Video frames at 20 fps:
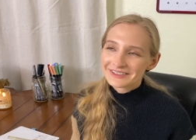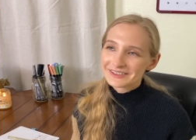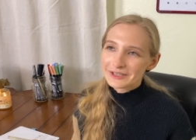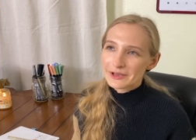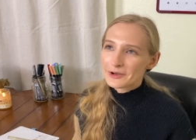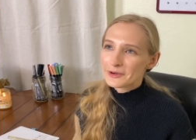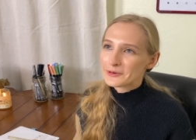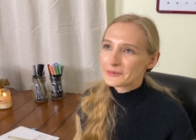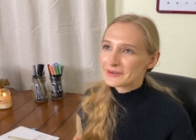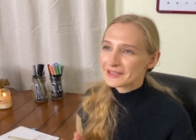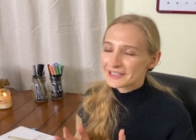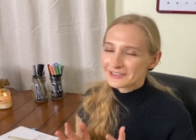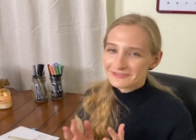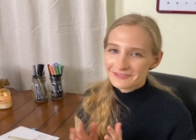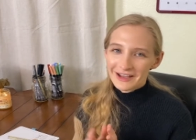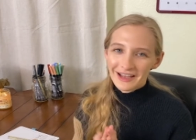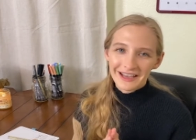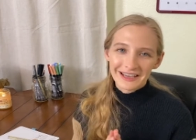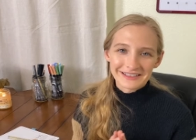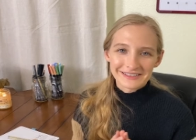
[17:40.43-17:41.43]
So
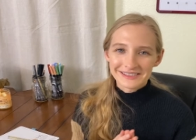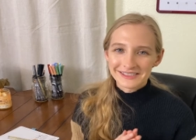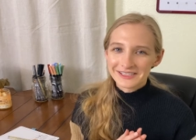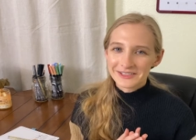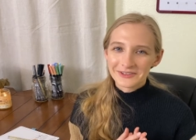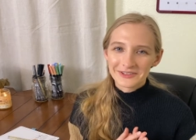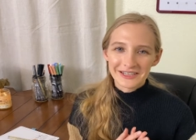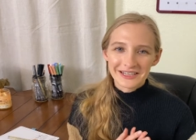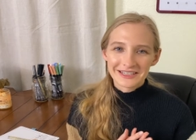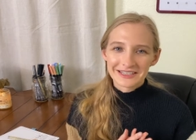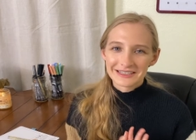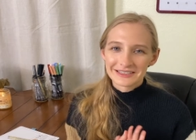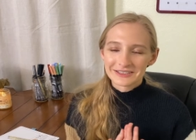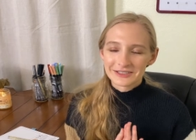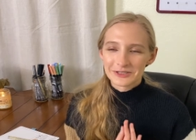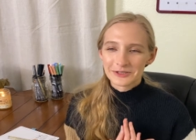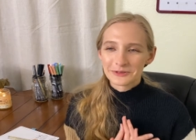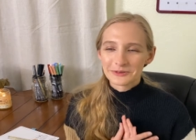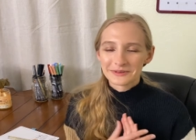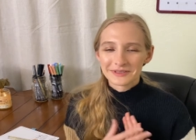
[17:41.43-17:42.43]
if I still needed
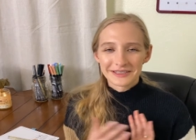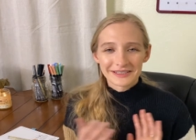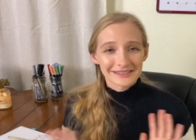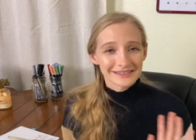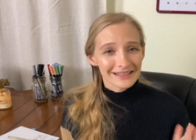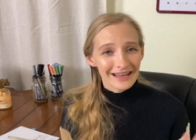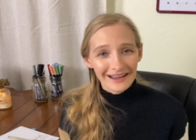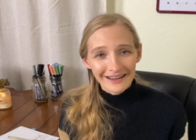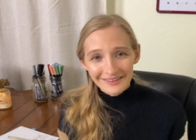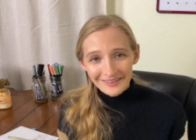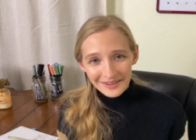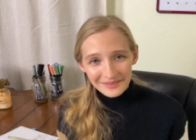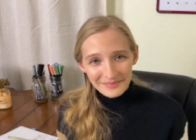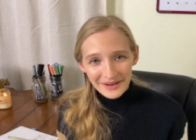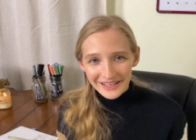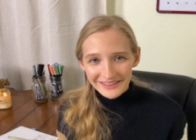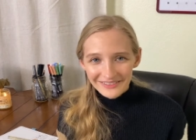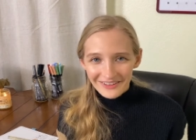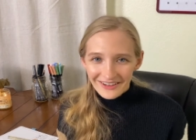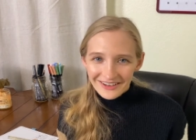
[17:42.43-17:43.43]
to decide on
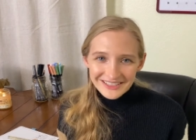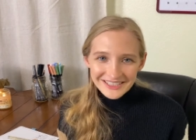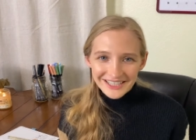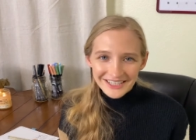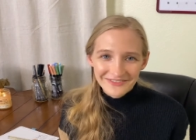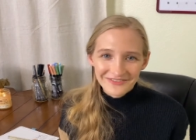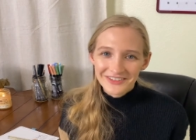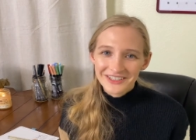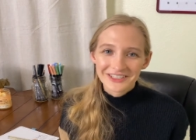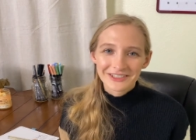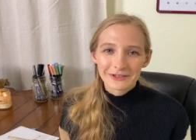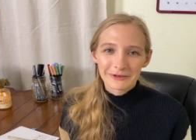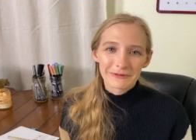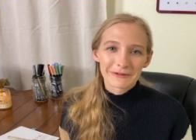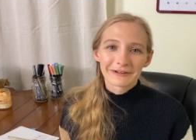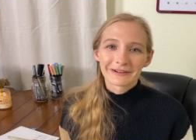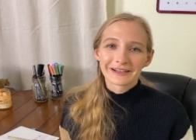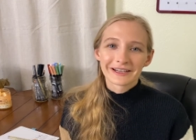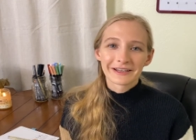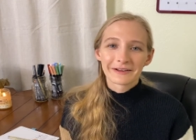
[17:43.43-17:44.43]
my launch
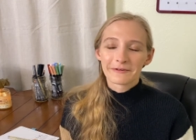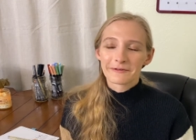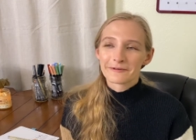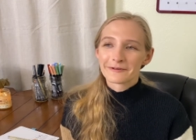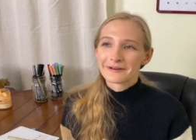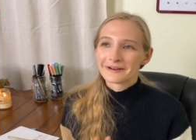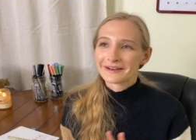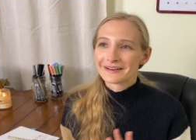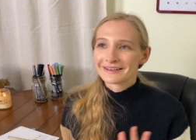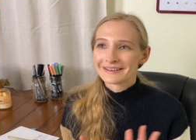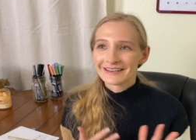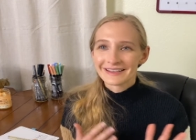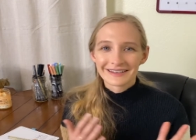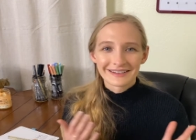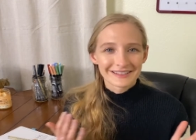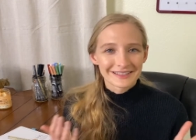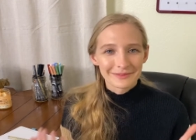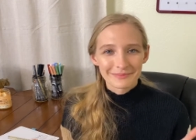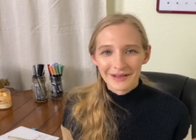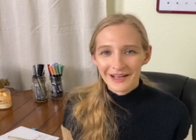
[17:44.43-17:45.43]
inventory or
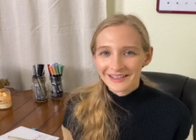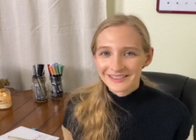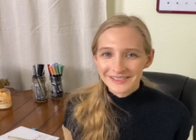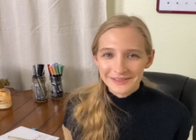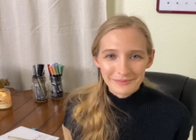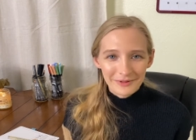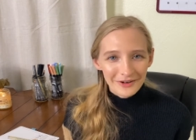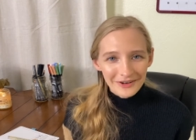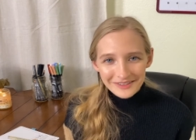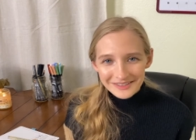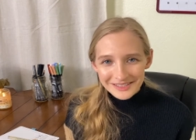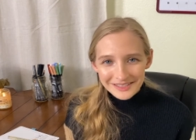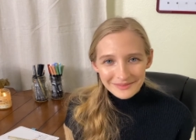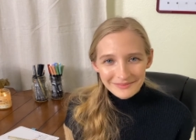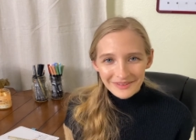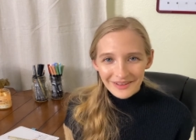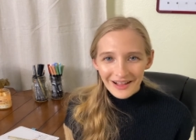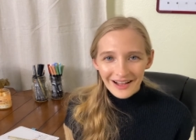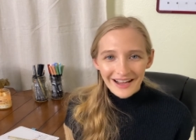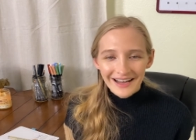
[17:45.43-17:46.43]
needed to buy some art
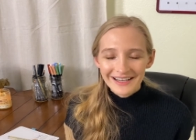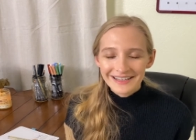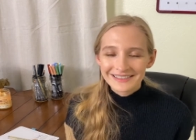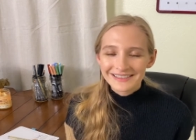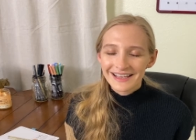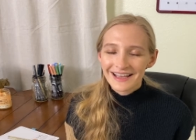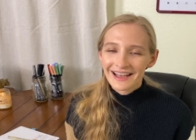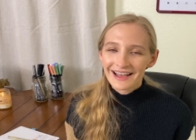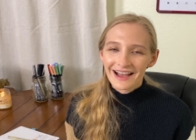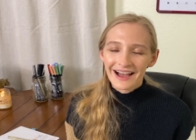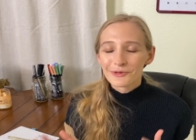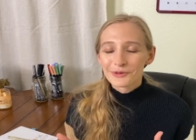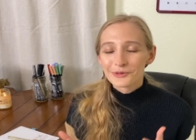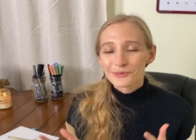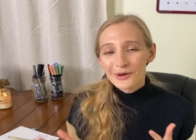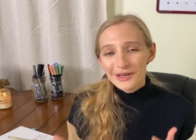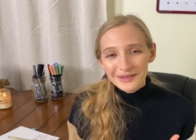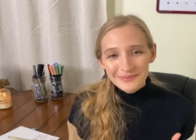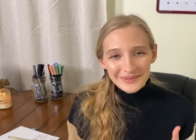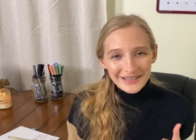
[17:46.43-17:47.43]
supplies, I would
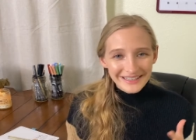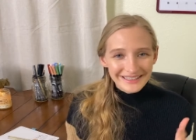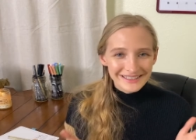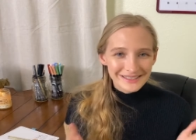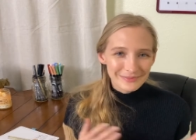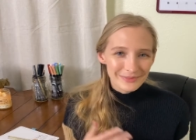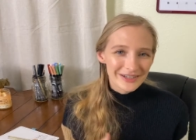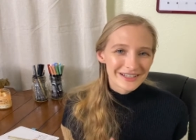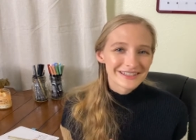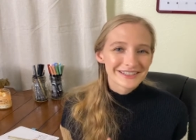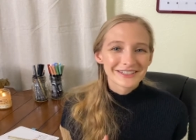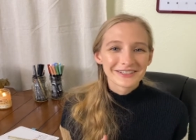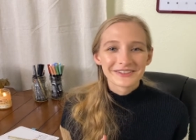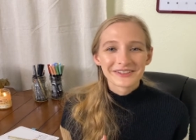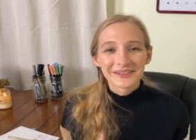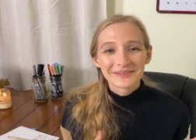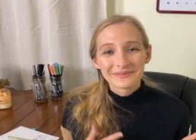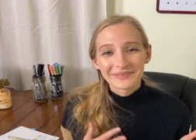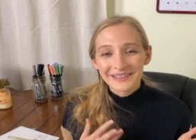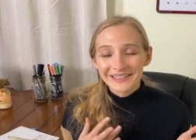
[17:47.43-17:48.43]
want to make a sprint to
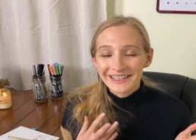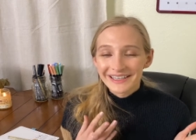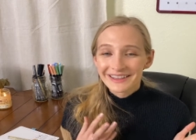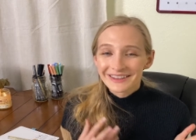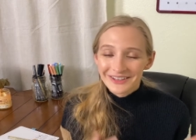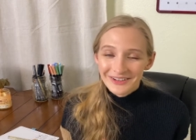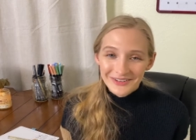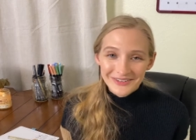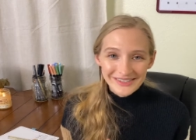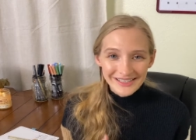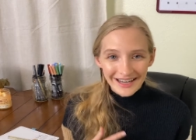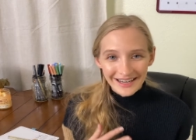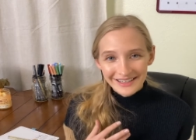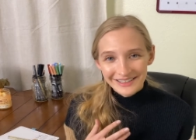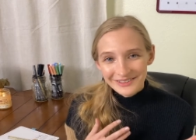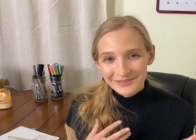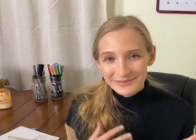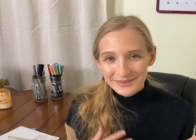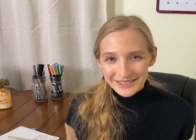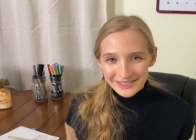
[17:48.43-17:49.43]
complete those
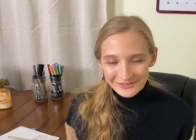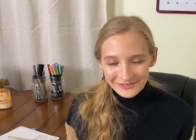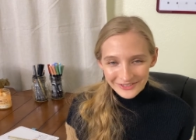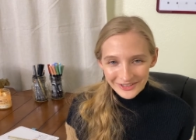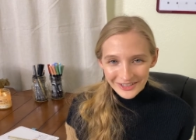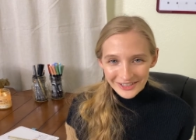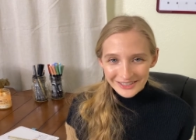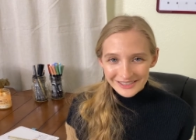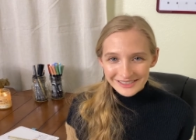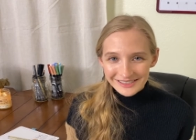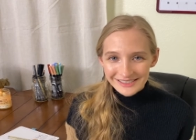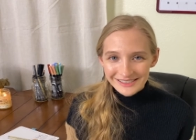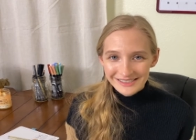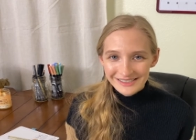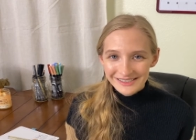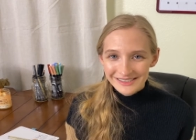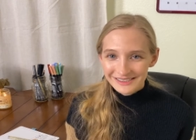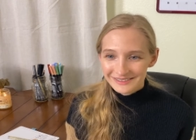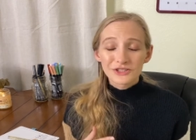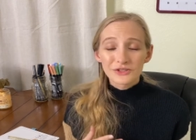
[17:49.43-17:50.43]
items
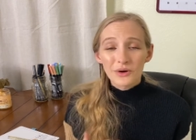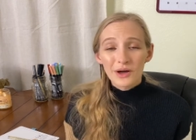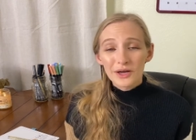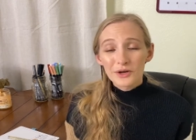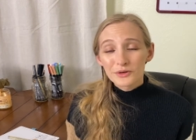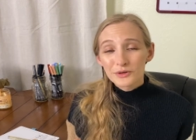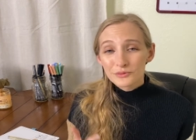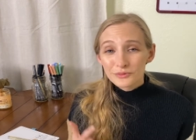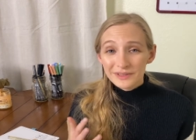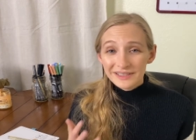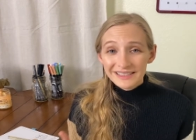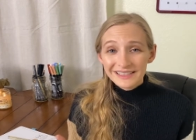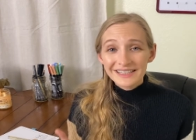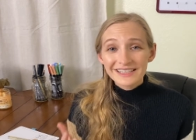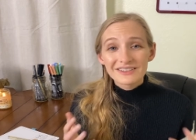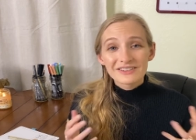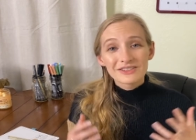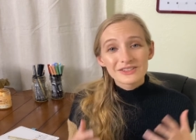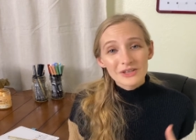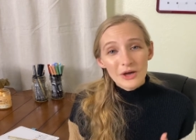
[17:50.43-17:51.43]
first. So I would
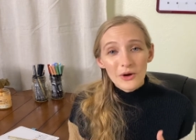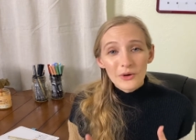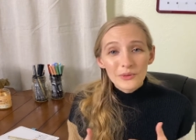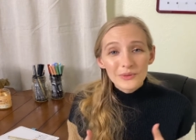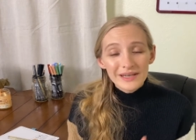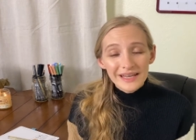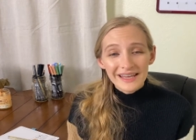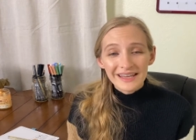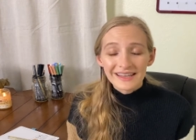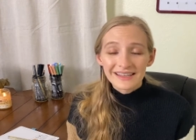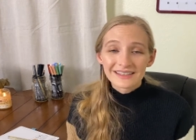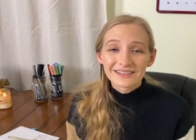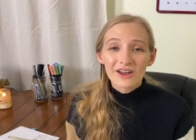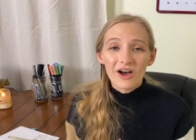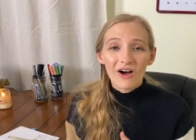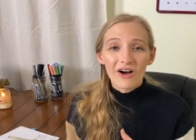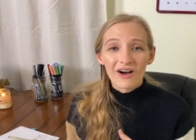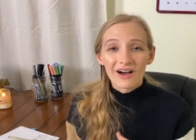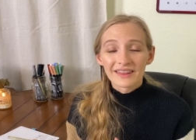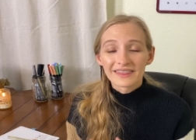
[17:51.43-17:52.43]
really zone in
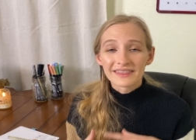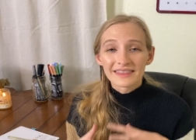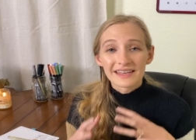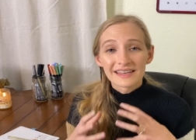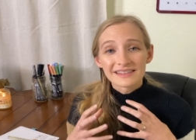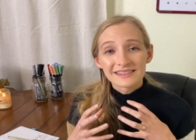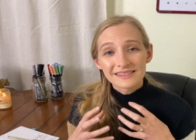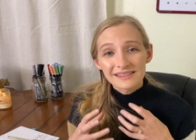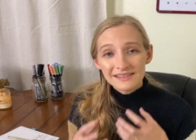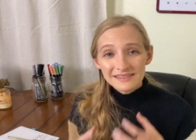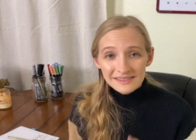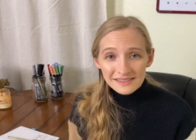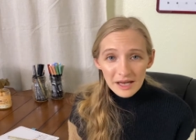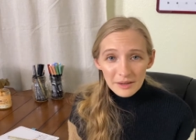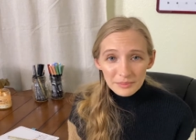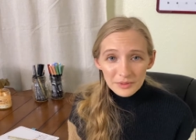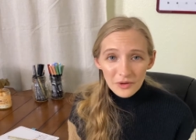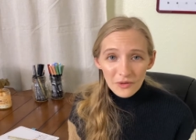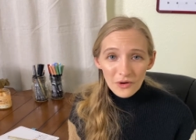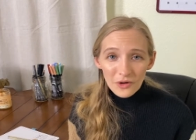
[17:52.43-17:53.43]
on this
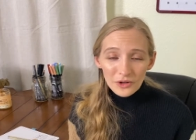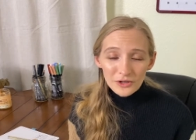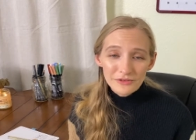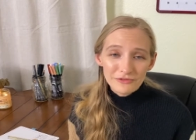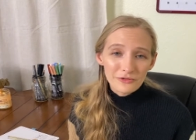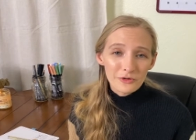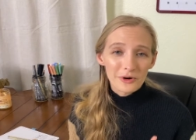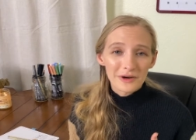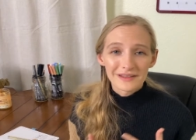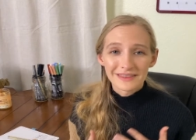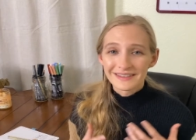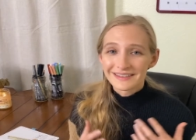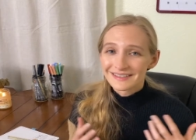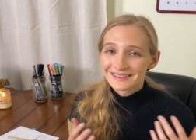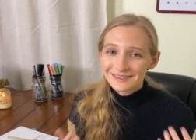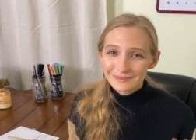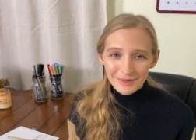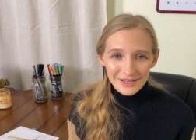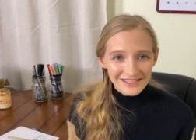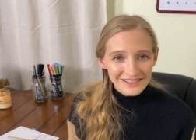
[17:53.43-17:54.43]
sub-goal for the
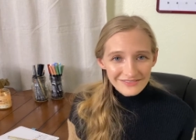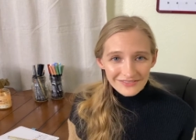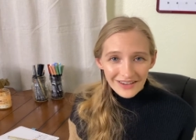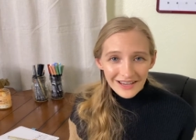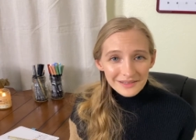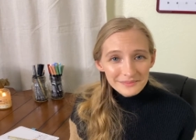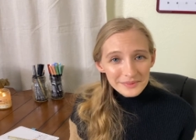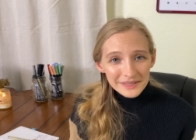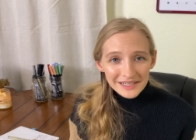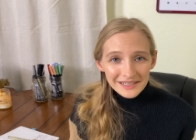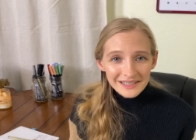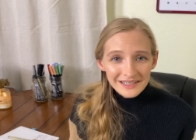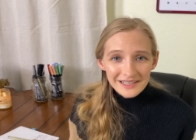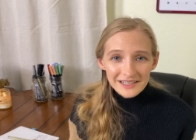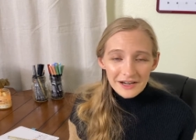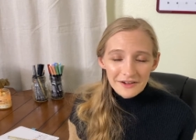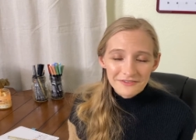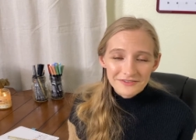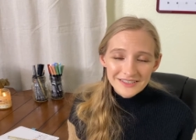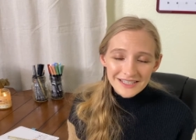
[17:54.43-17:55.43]
specified
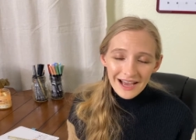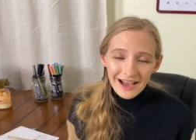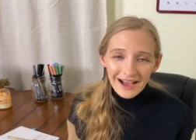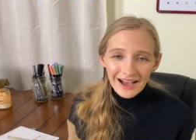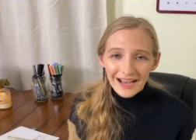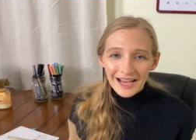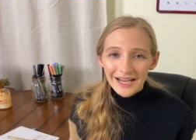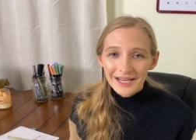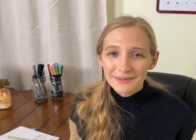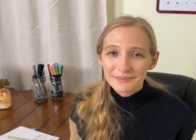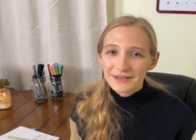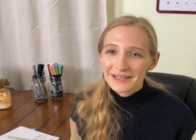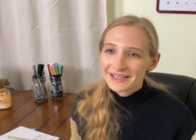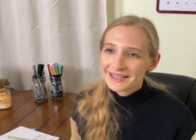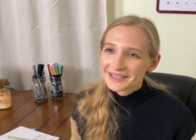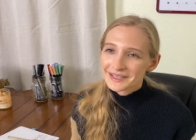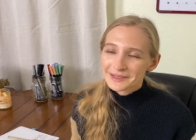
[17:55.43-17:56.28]
period of time.